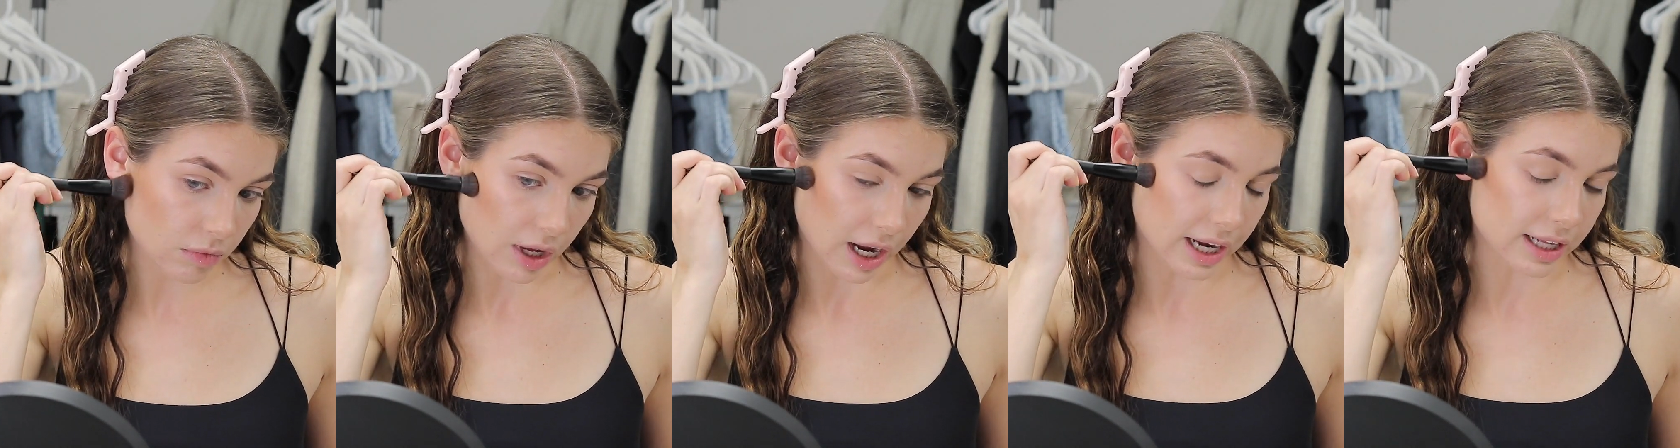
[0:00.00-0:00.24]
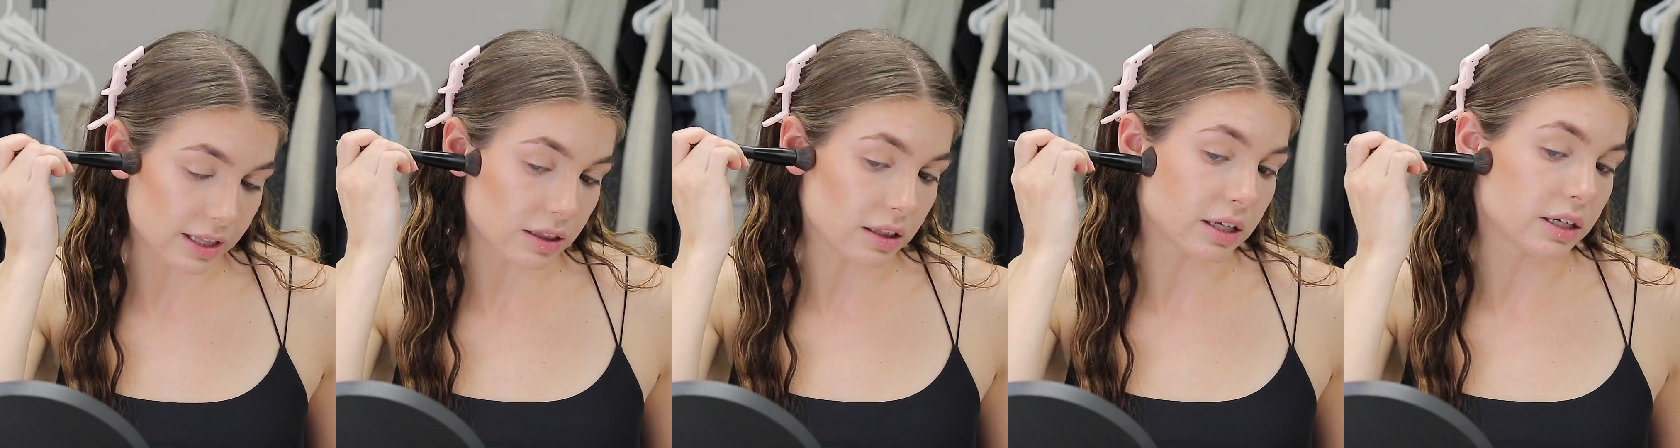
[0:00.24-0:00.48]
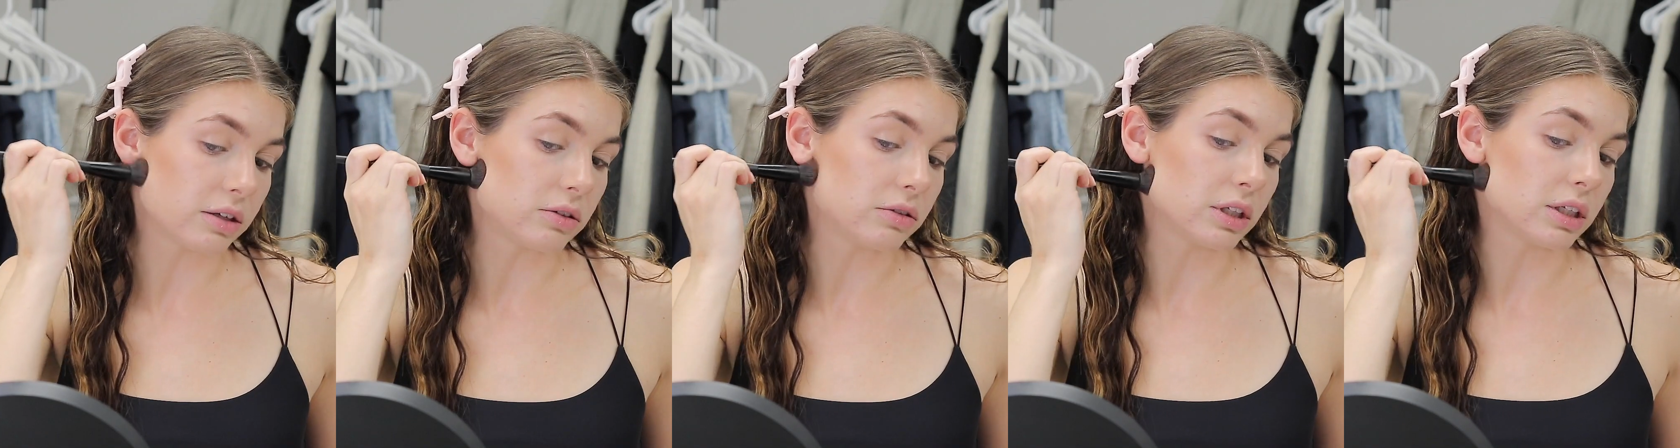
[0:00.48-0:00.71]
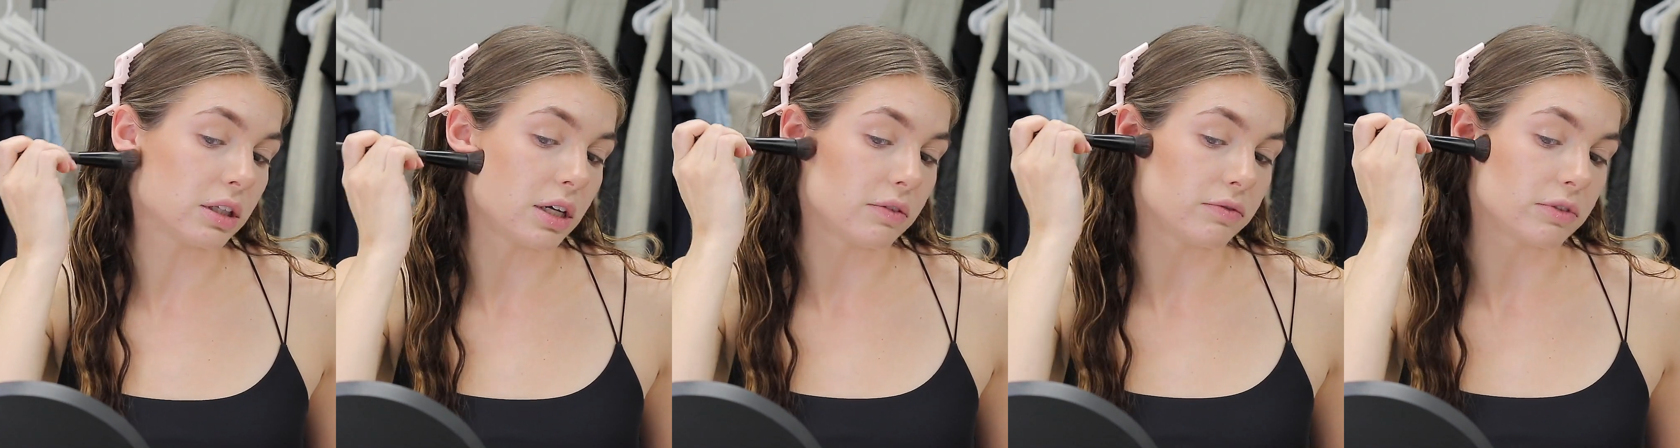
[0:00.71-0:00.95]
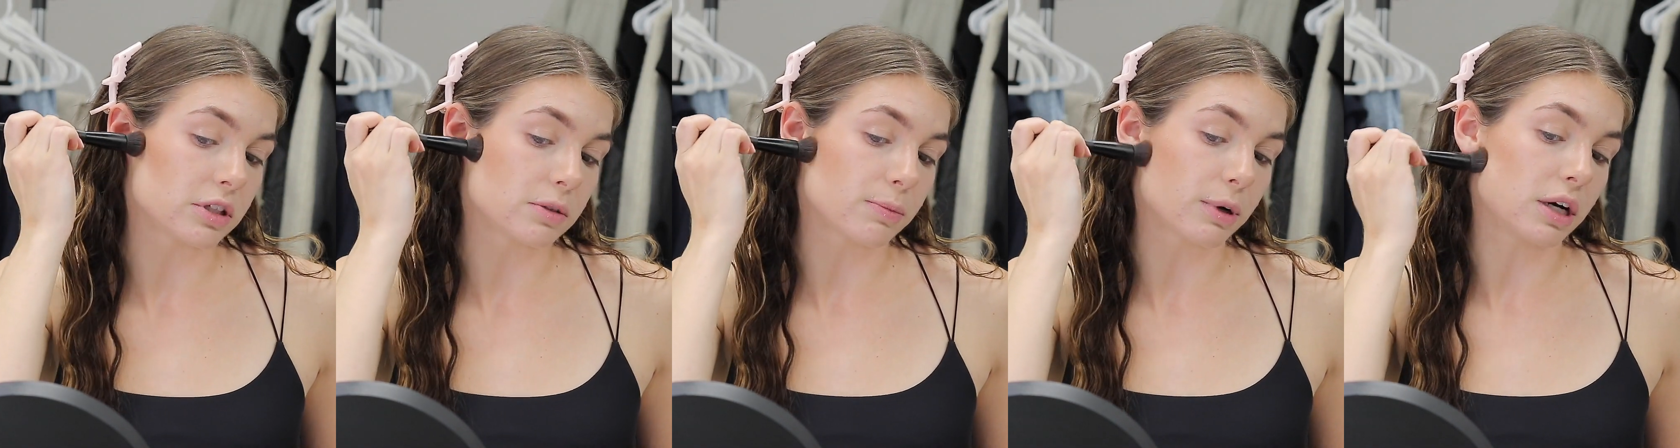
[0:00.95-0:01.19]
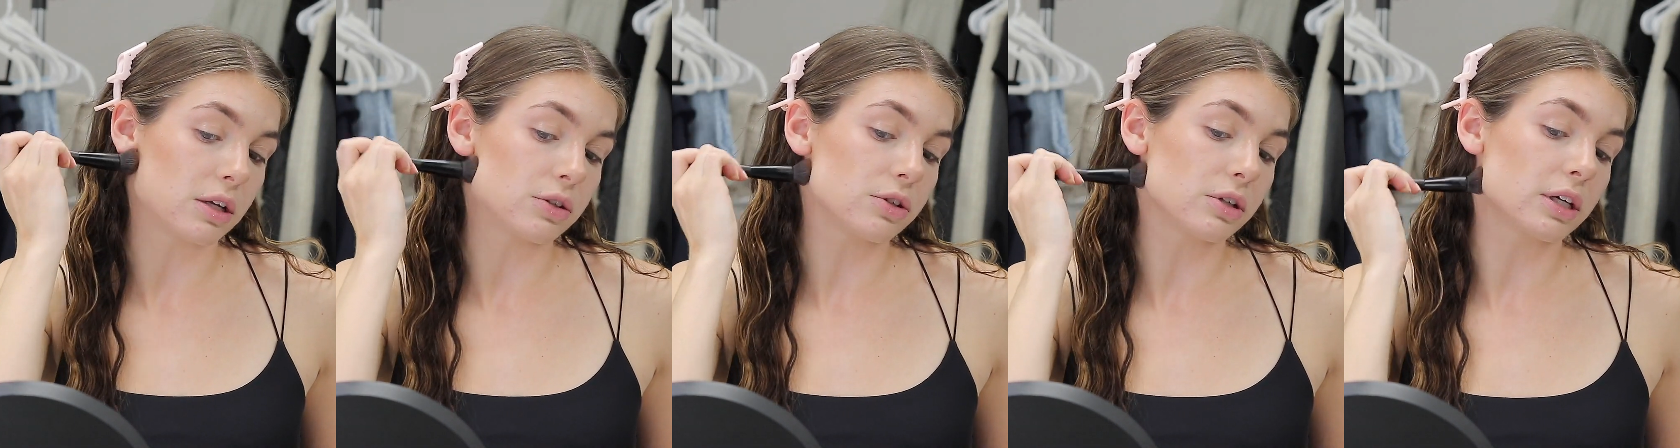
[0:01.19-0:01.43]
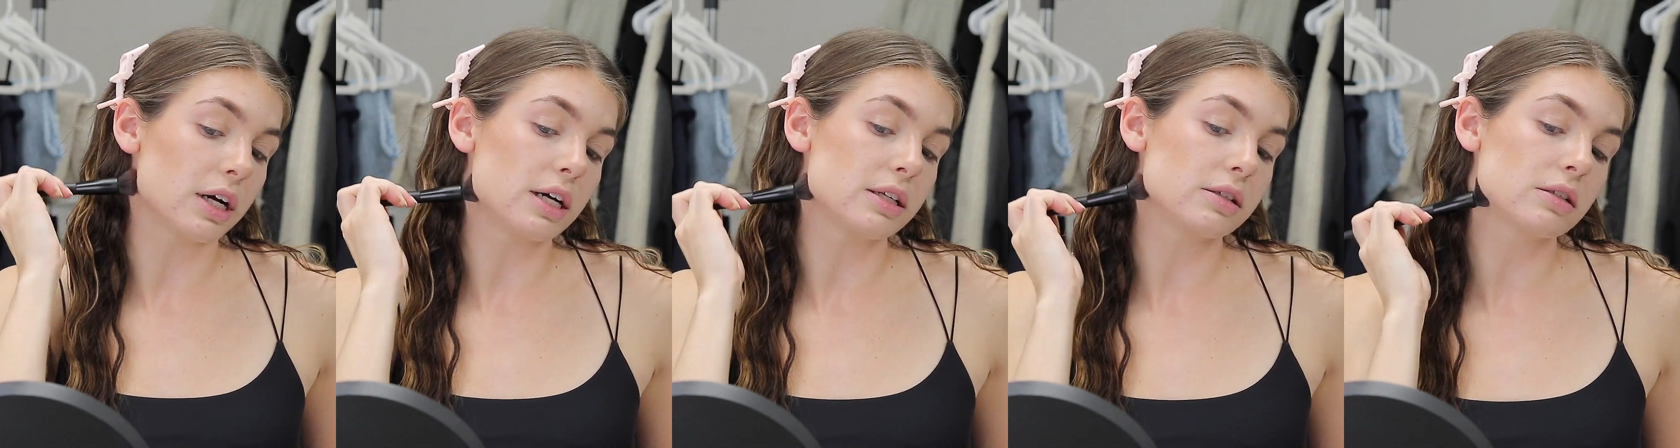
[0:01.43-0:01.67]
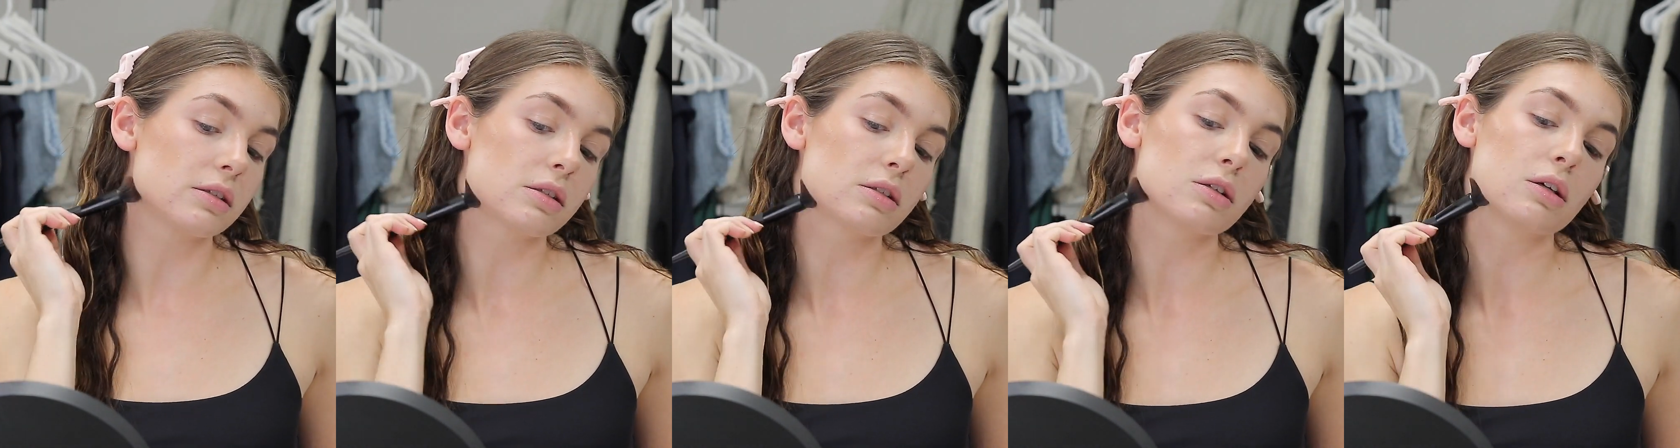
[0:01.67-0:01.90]
I literally love this bronzer,
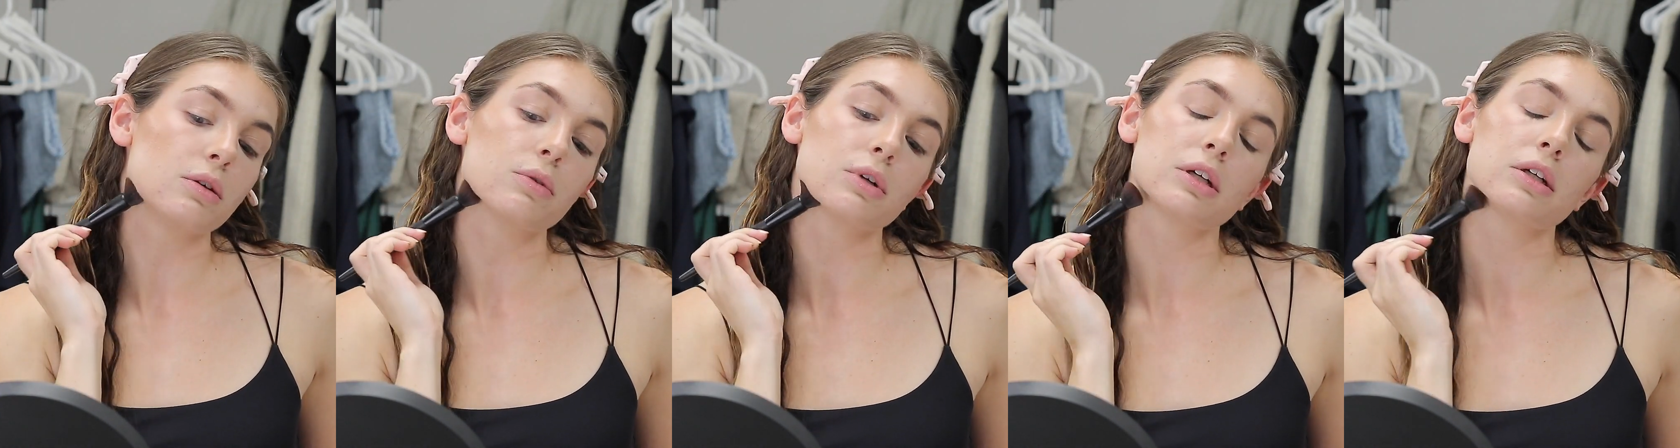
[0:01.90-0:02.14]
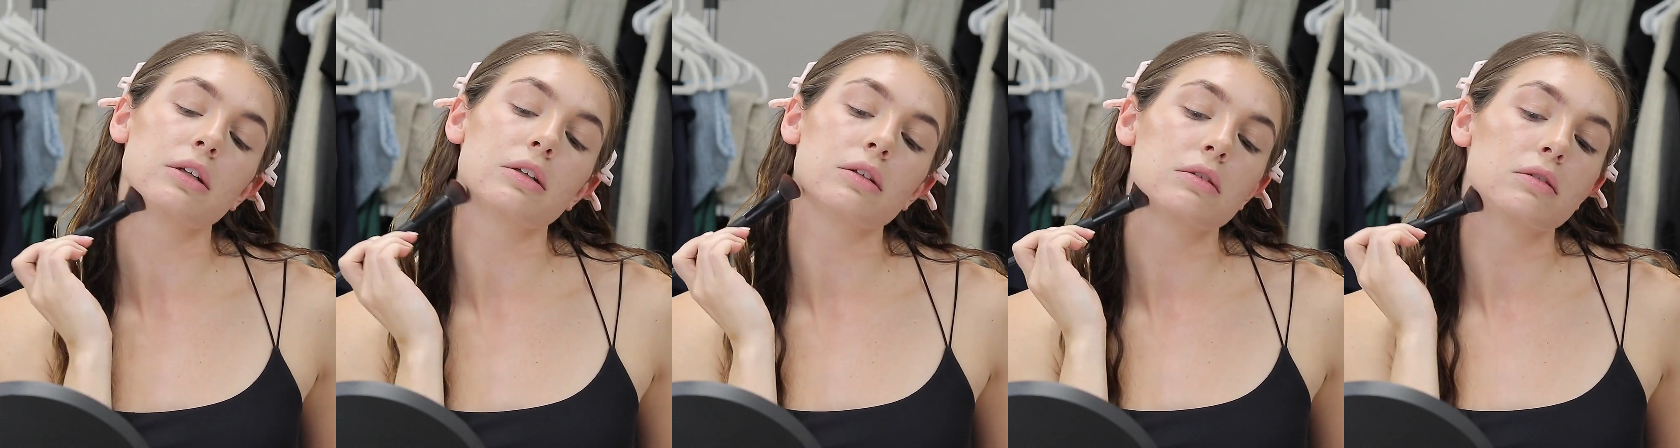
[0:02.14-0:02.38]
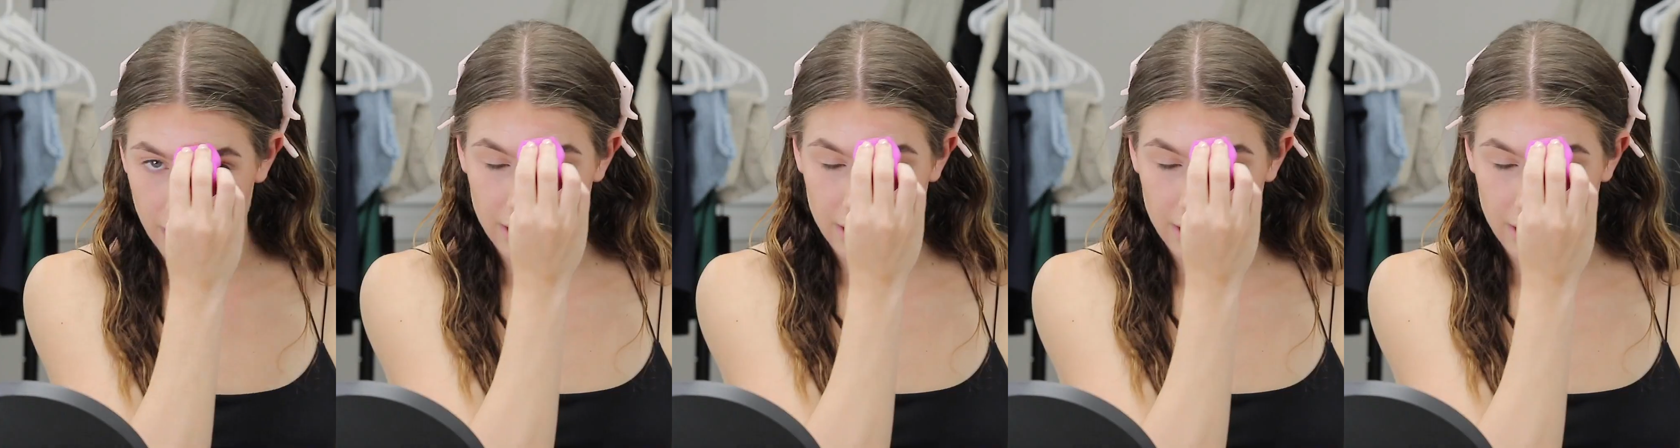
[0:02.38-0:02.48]
guys. It's so good.